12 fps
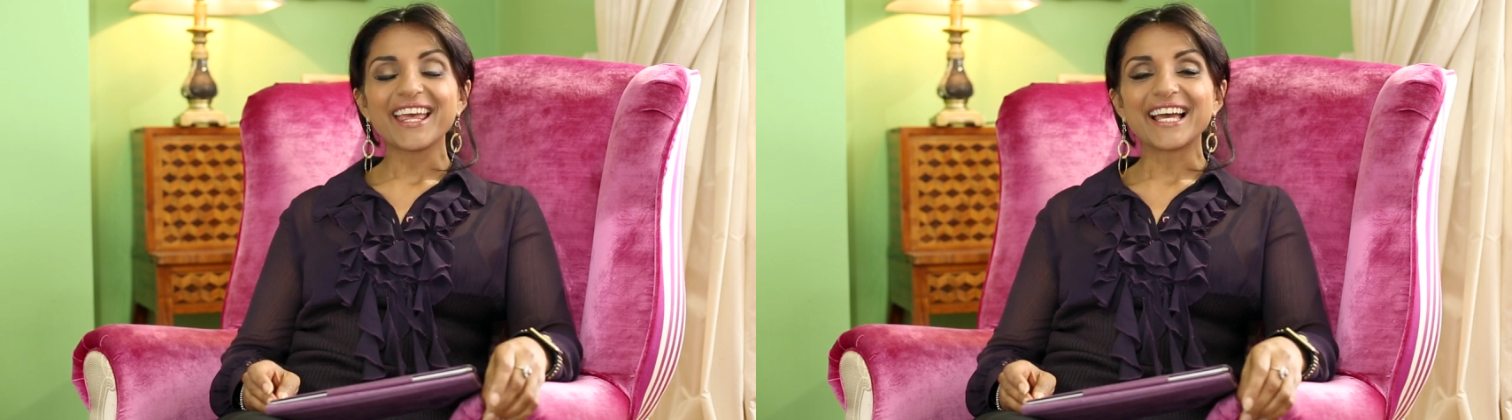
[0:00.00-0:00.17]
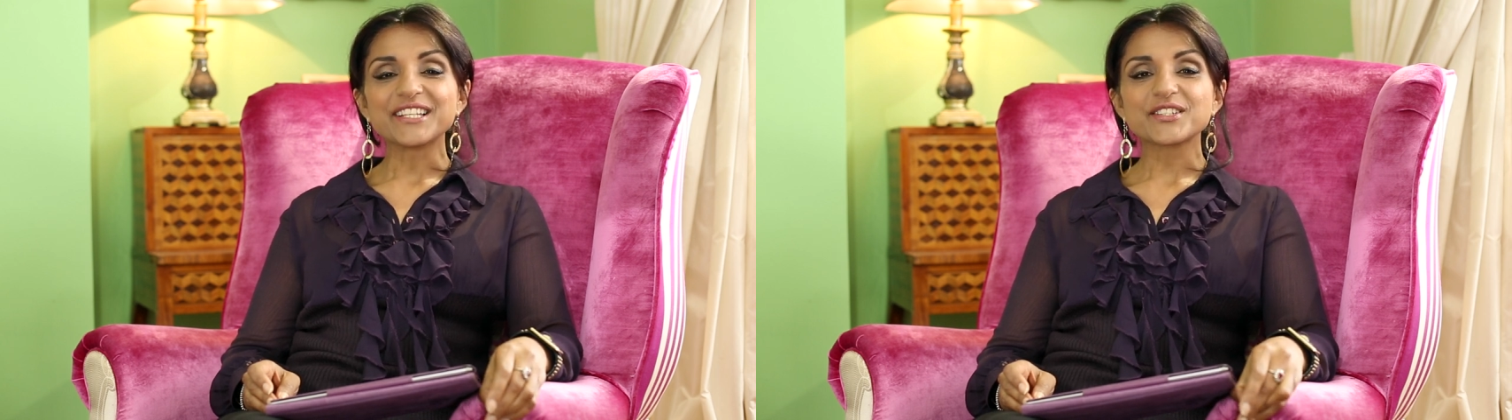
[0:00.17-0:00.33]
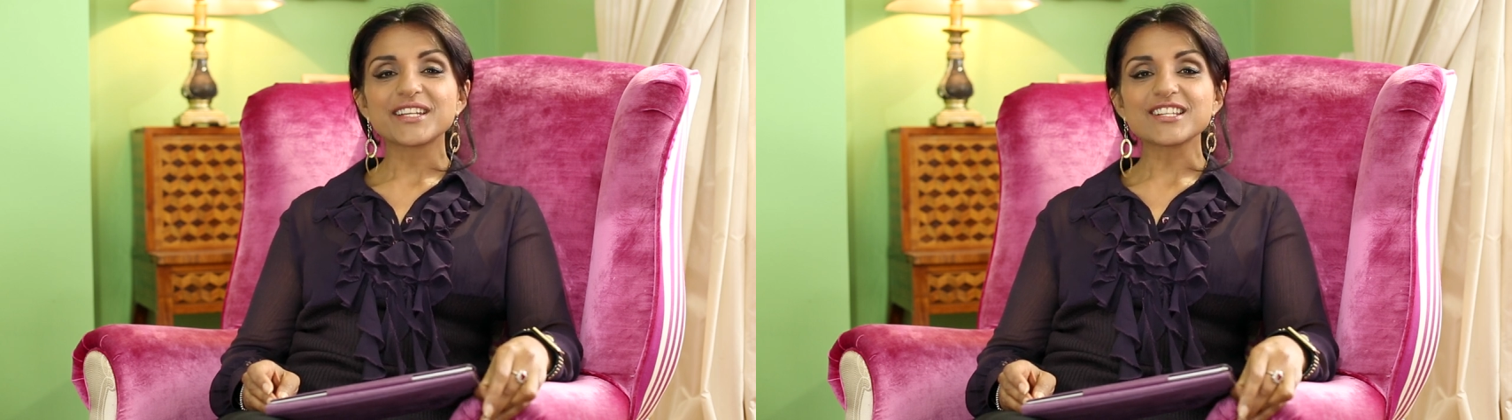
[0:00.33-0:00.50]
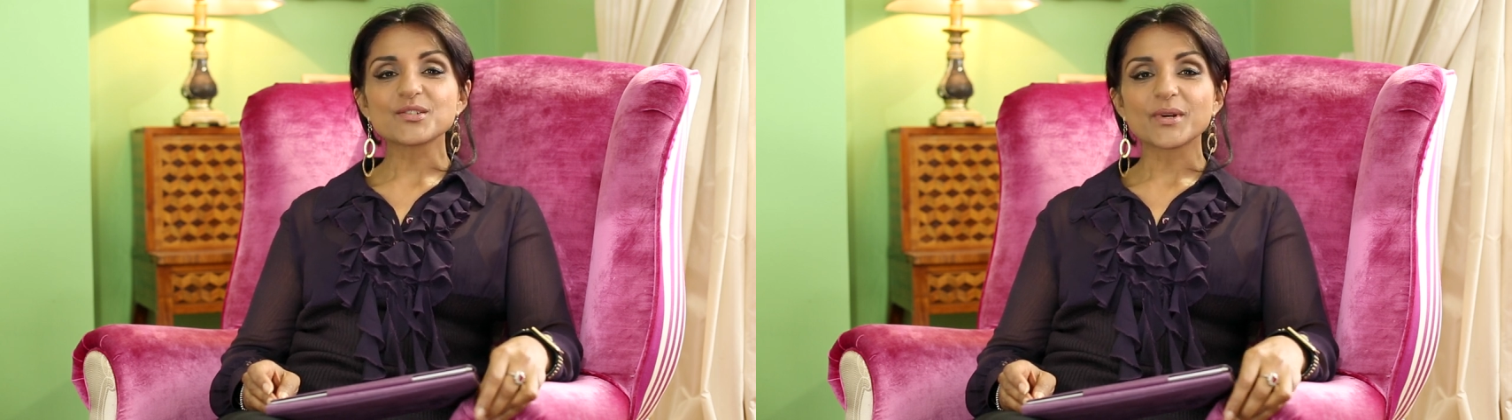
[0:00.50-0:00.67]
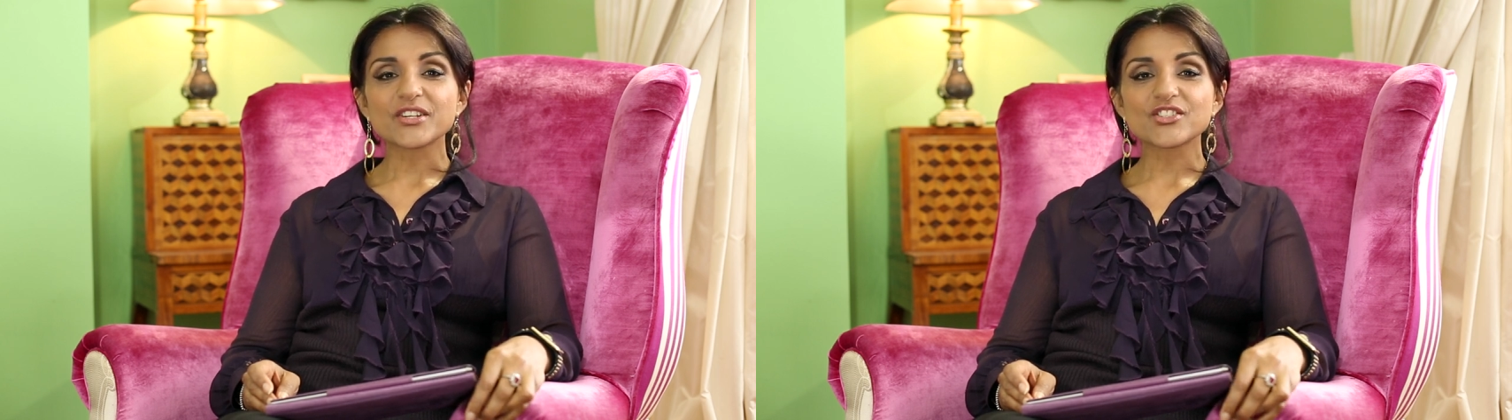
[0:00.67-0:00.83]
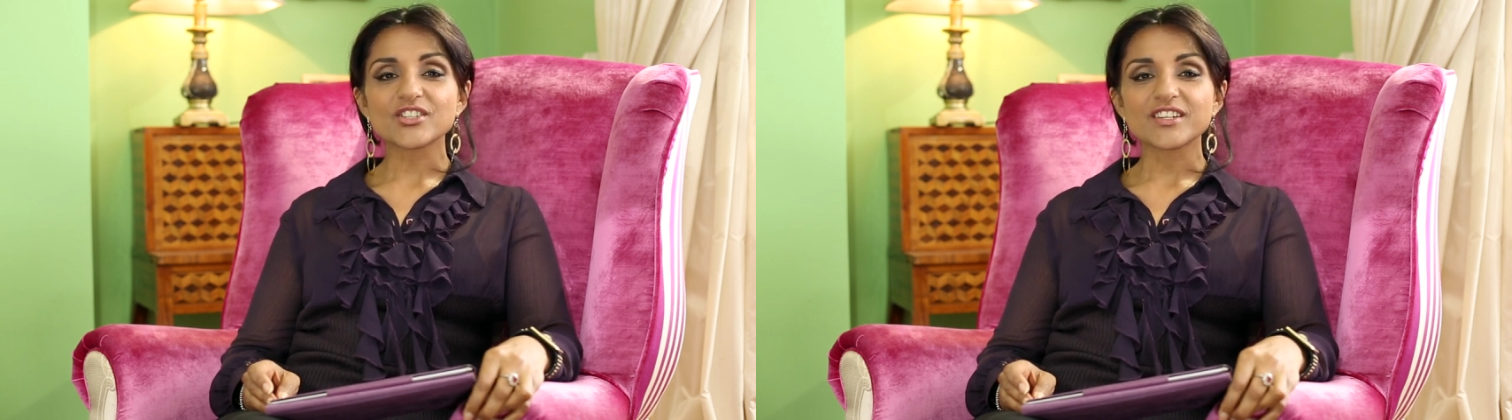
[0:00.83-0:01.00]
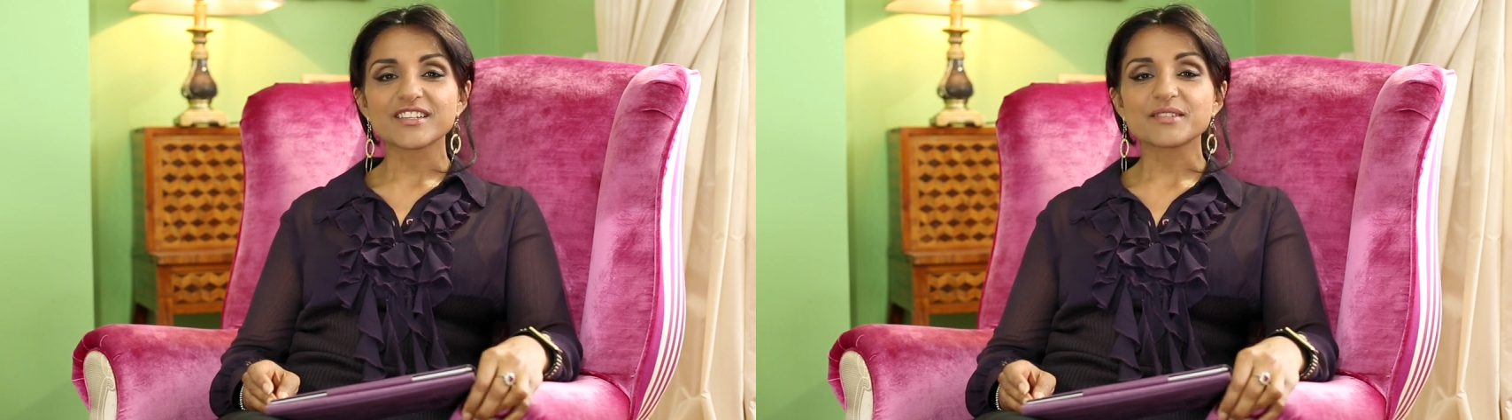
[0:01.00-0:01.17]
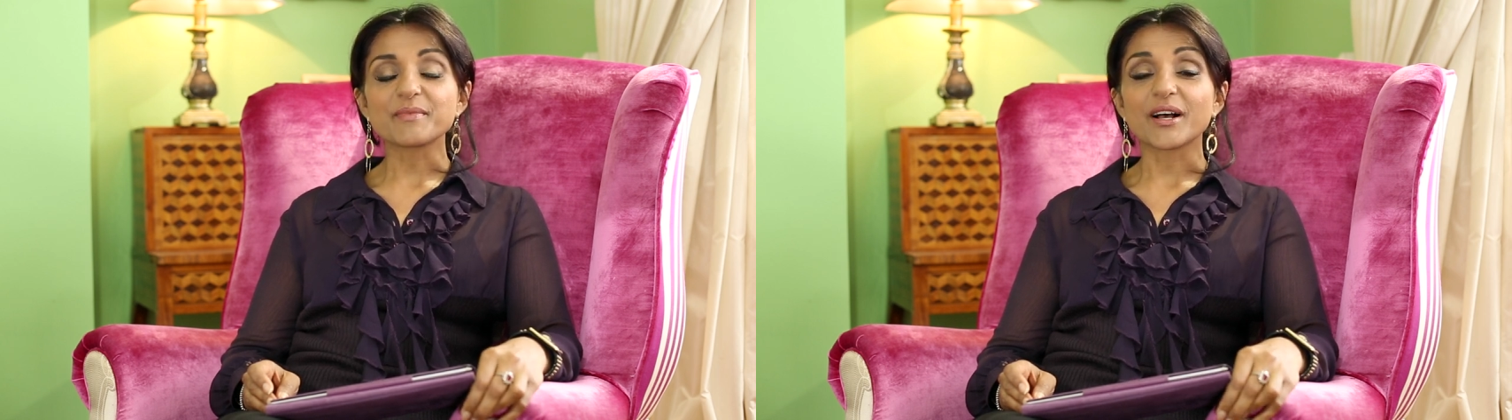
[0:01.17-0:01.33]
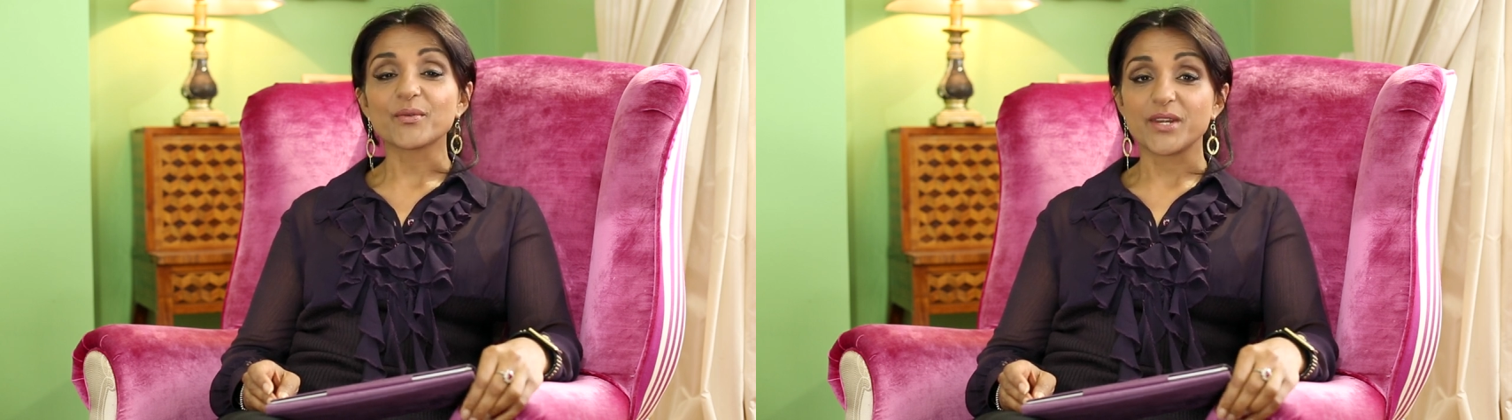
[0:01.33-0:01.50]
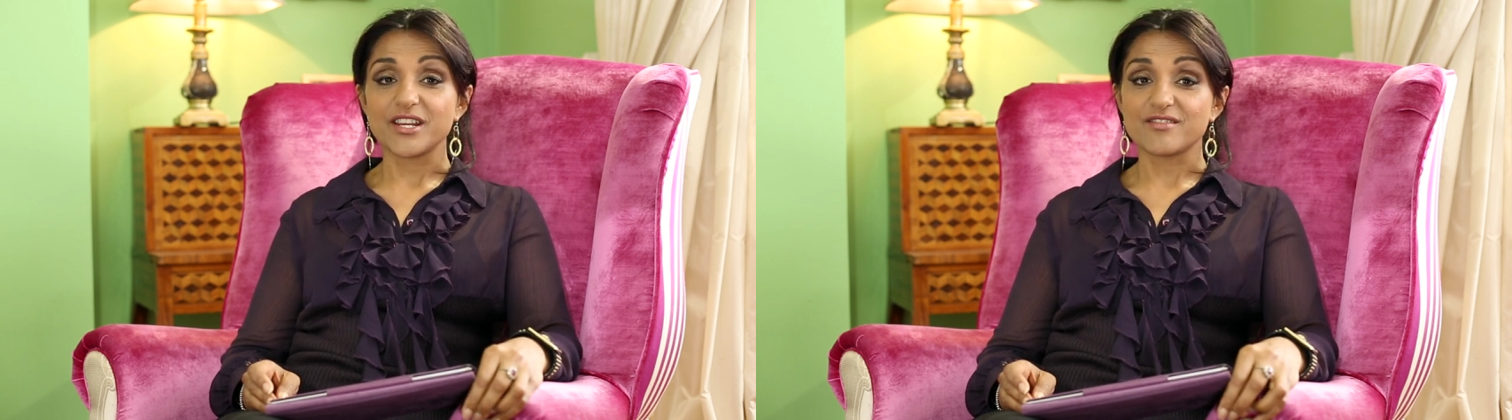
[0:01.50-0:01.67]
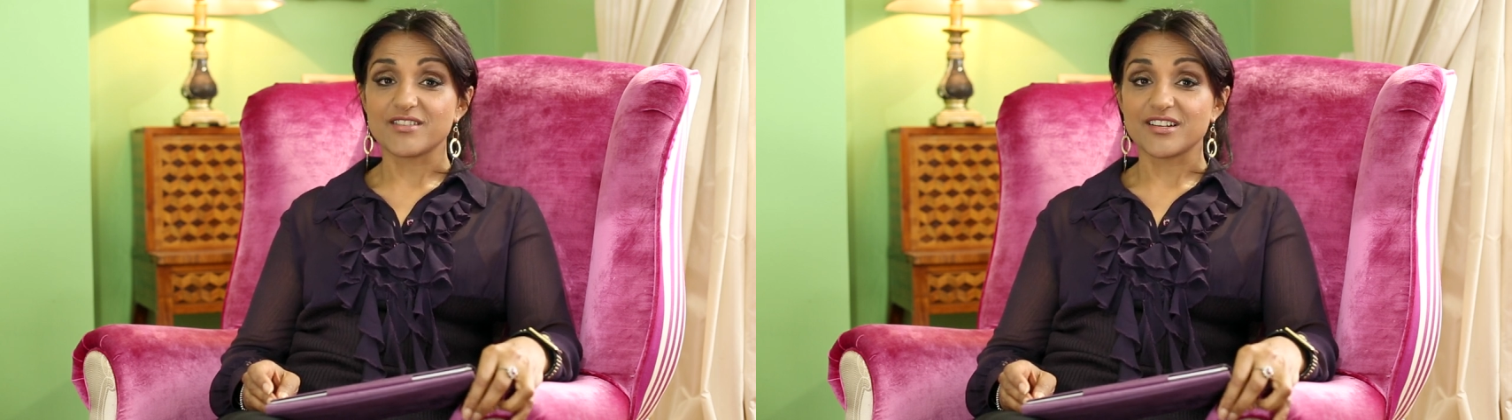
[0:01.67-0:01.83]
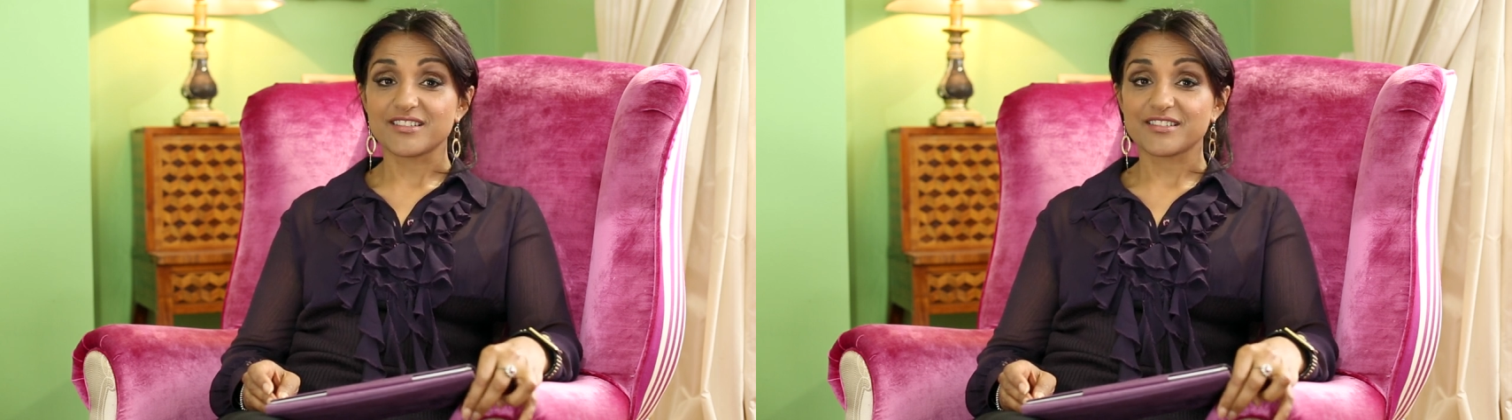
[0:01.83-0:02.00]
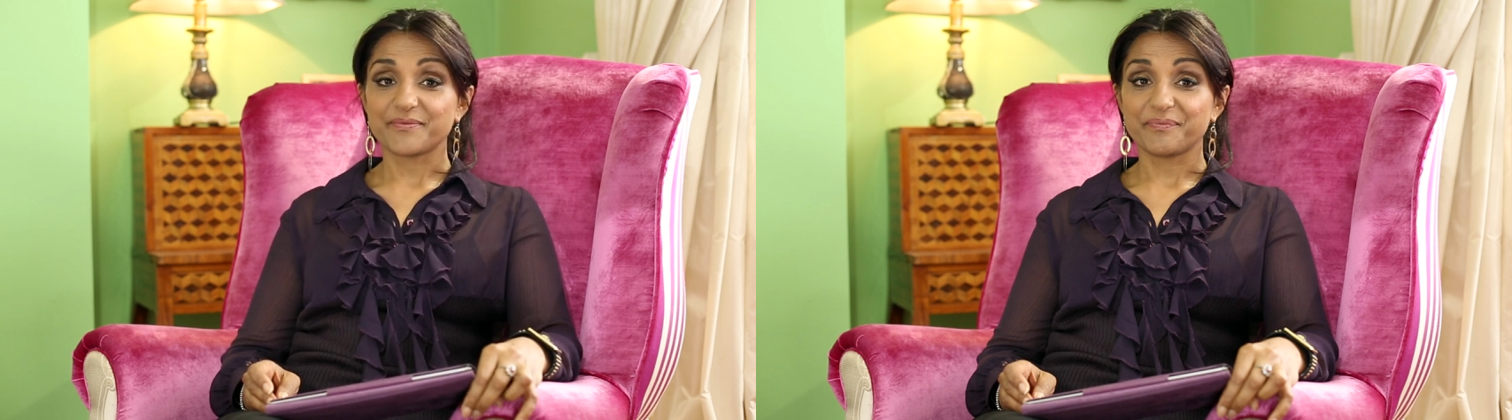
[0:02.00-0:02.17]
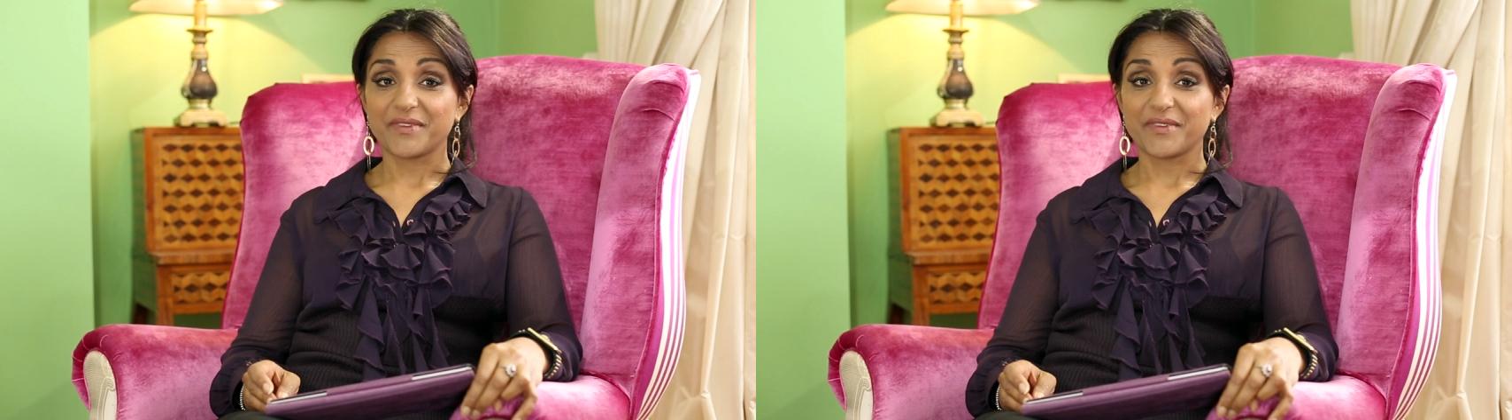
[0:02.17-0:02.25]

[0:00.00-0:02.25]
and today's question is about wheatgrass.